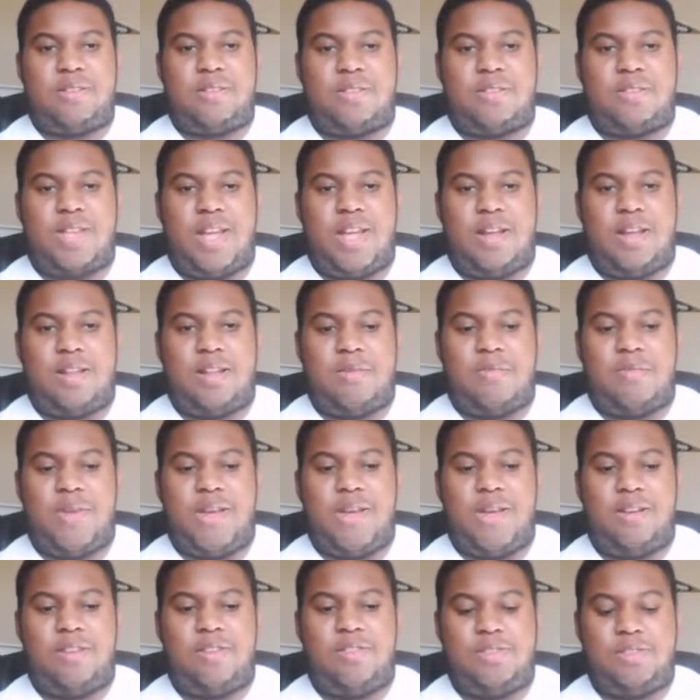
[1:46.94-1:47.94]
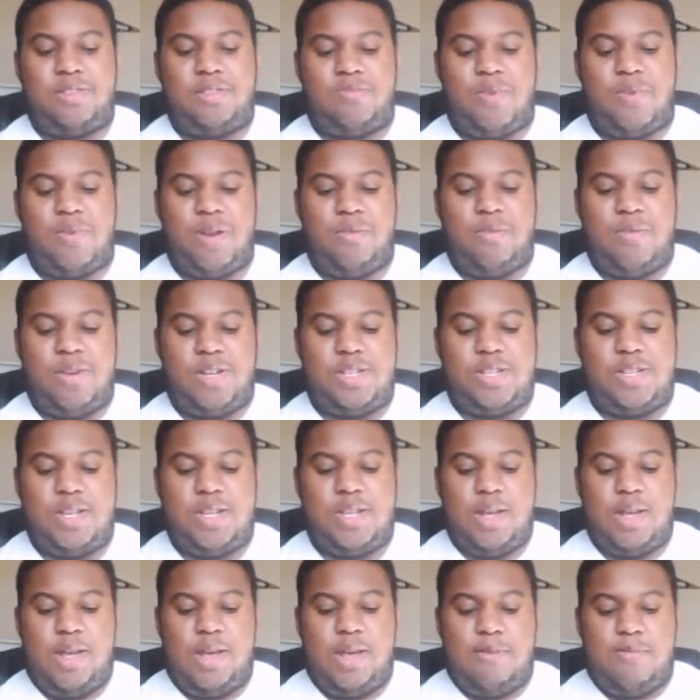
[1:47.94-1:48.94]
Bengals pretty much
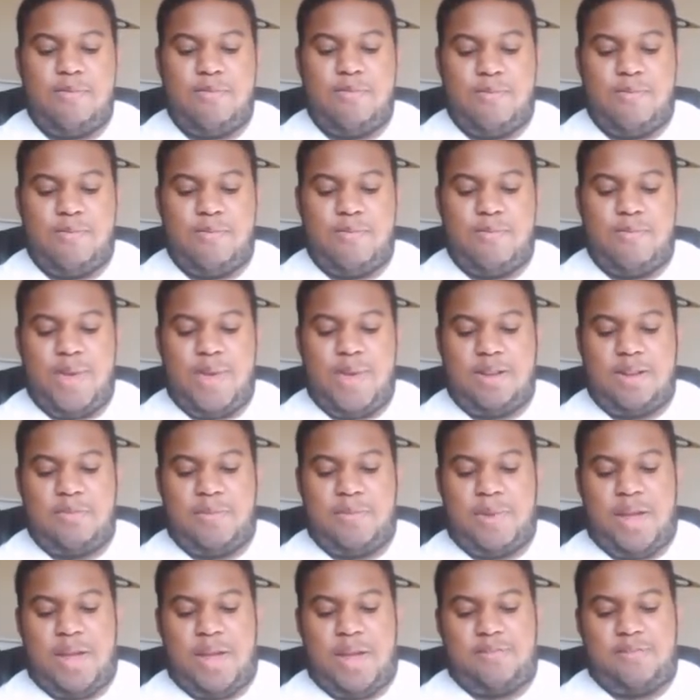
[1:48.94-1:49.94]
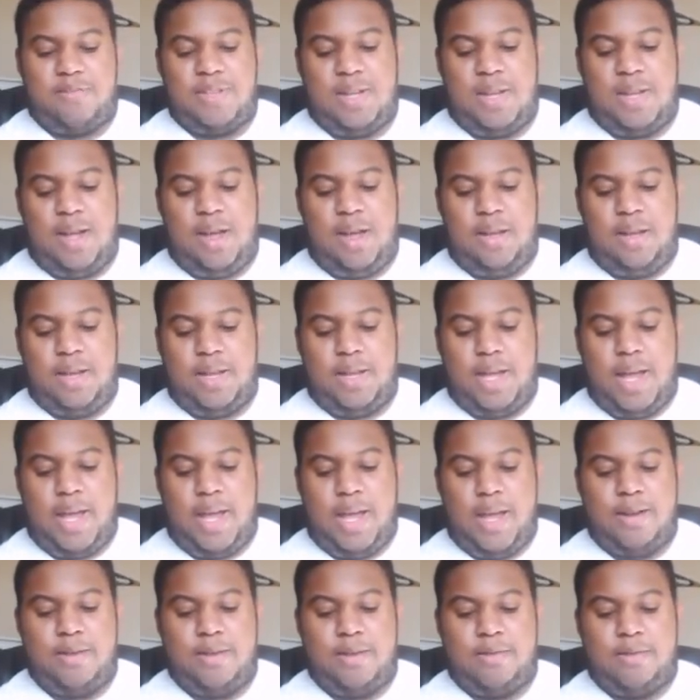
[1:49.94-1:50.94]
make the playoffs
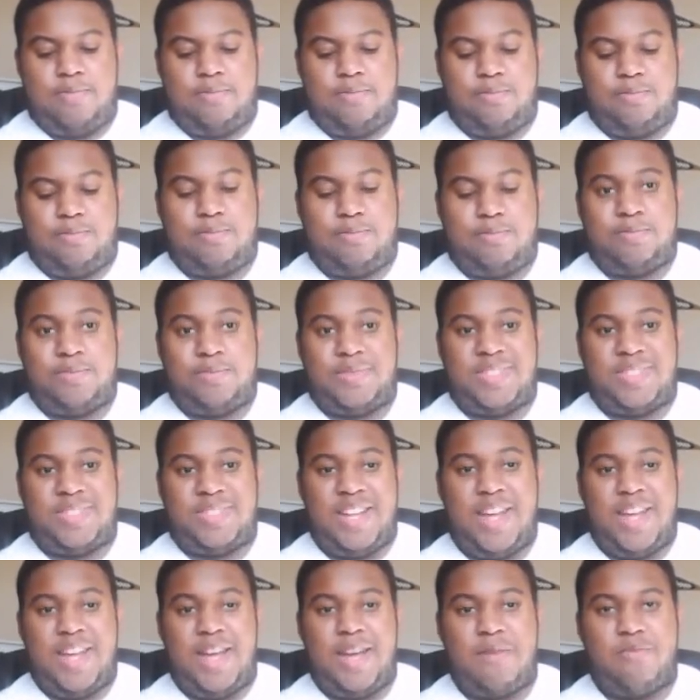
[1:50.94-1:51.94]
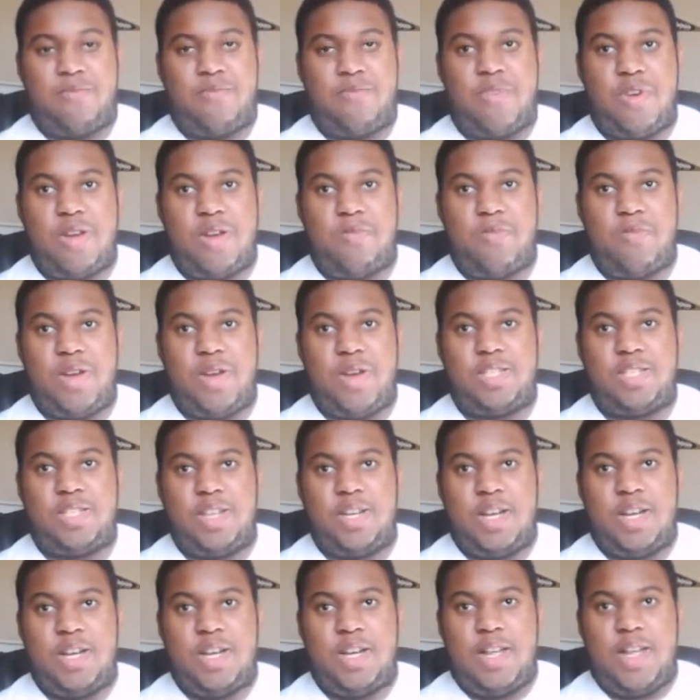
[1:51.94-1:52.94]
again, and pretty much
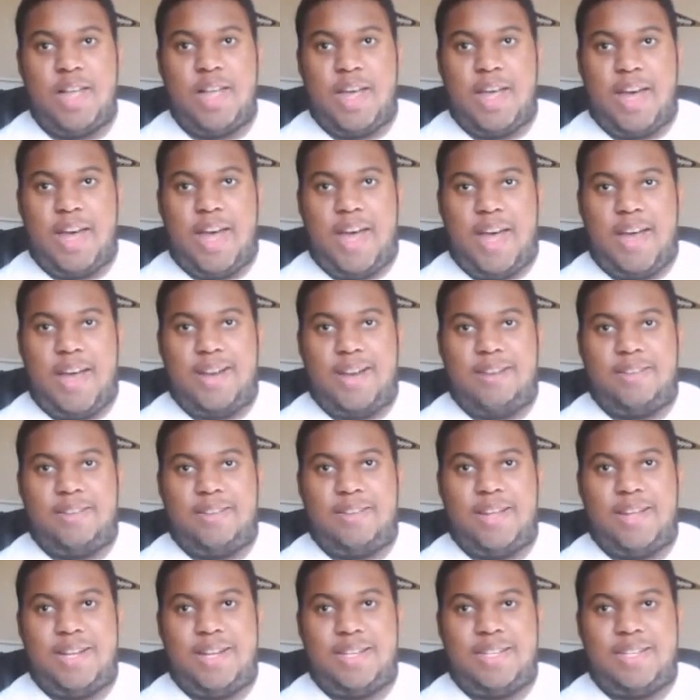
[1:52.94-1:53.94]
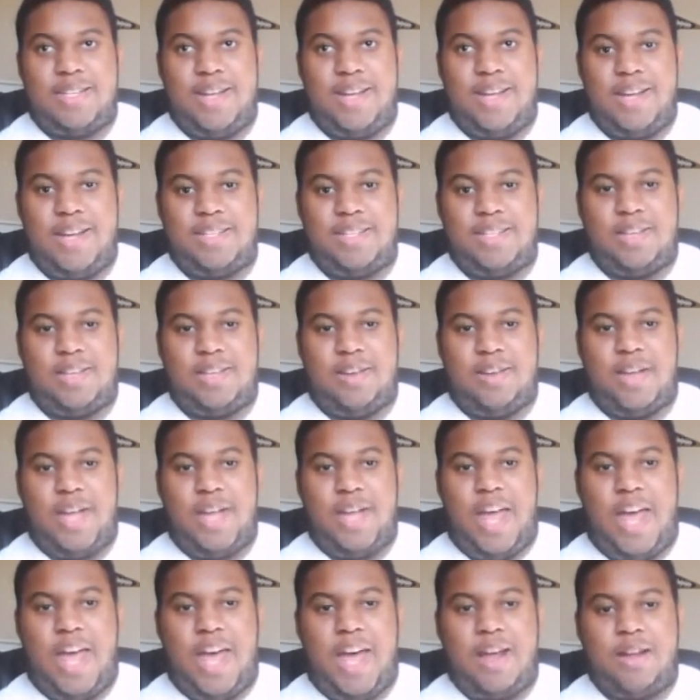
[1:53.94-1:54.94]
had the chance
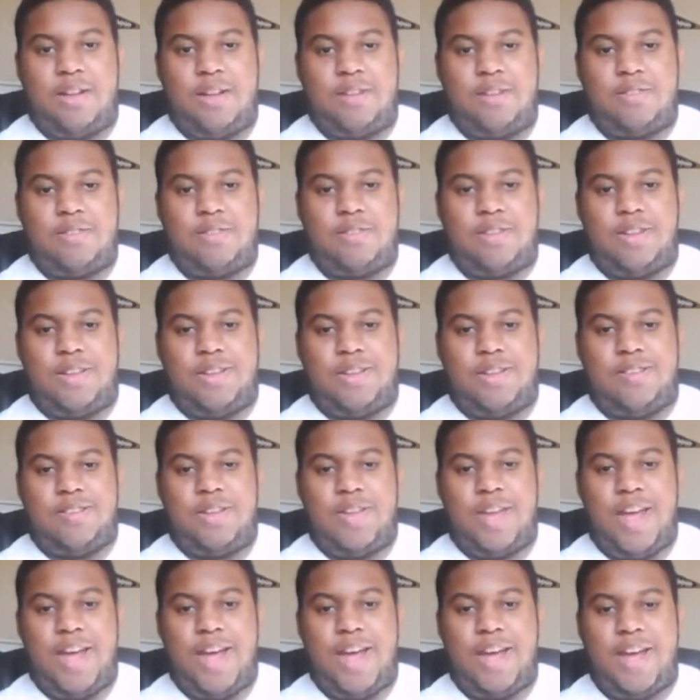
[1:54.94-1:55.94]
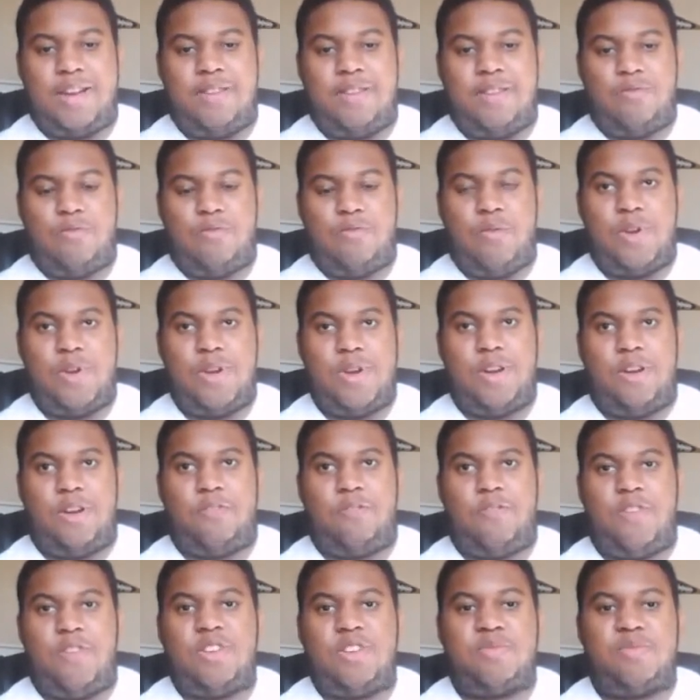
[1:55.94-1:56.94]
had won their
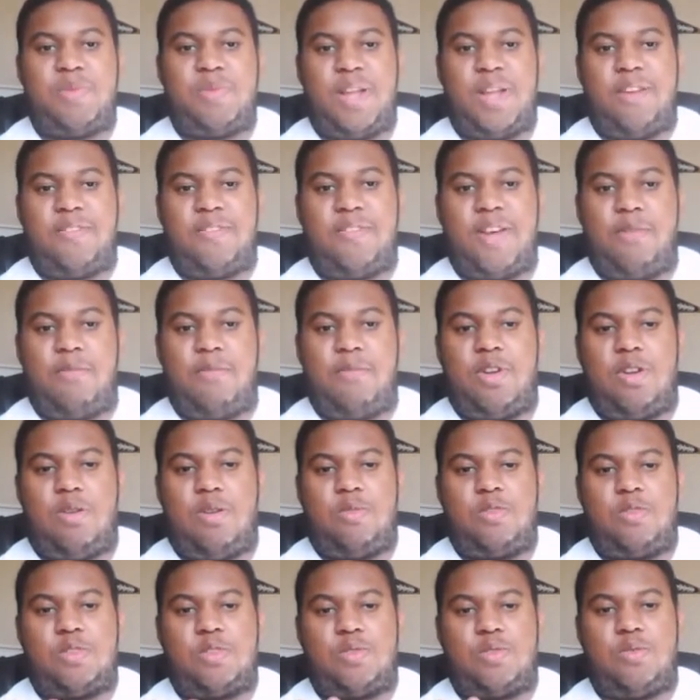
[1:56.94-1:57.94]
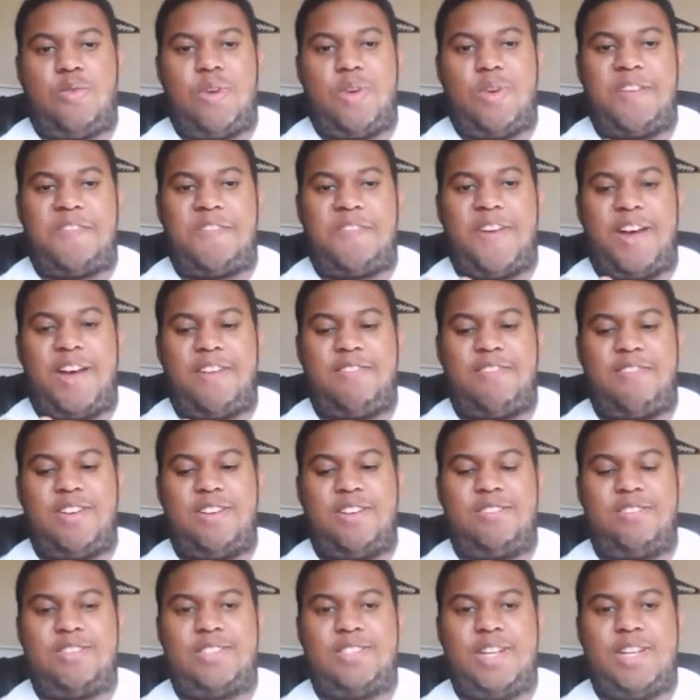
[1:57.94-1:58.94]
first playoff game in almost 25
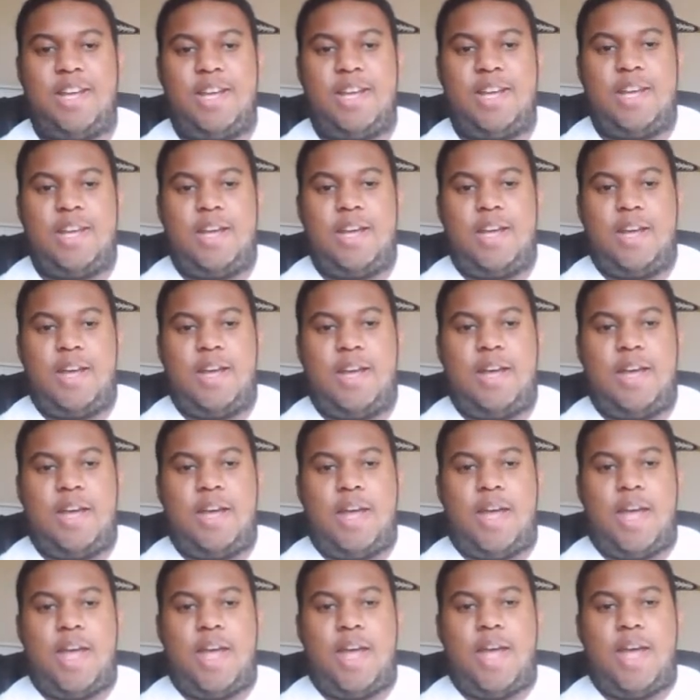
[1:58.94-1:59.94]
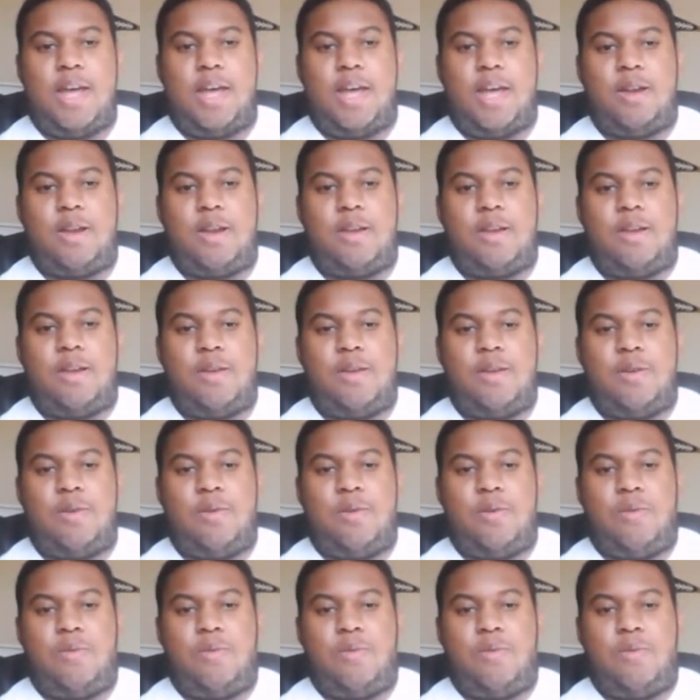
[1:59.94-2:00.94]
years, and
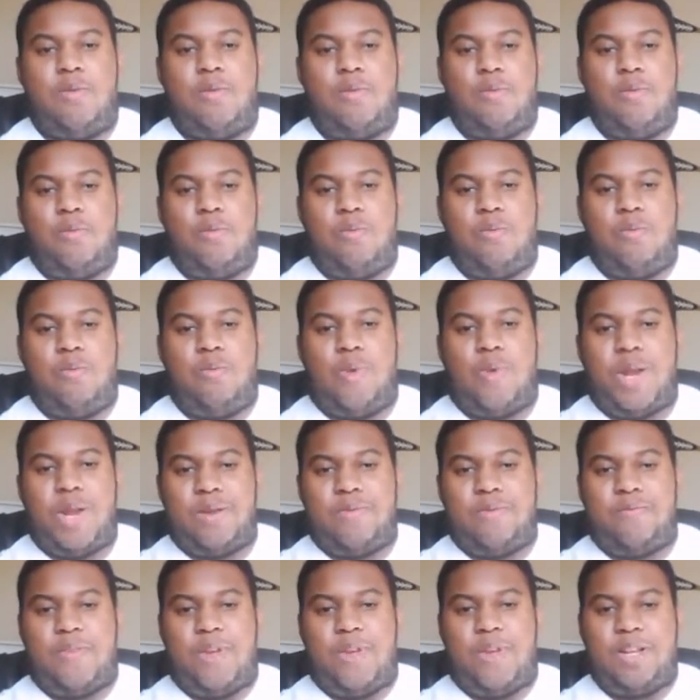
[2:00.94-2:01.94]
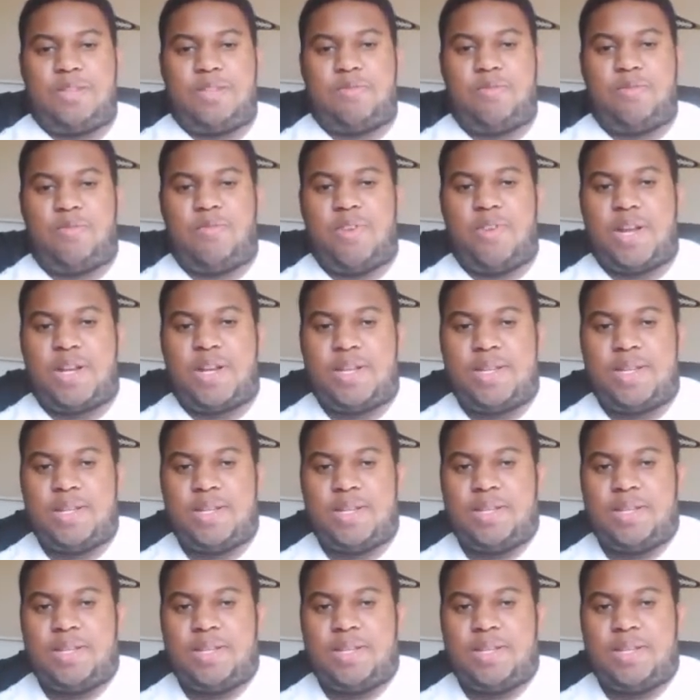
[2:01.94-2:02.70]
when Vonda's Perfect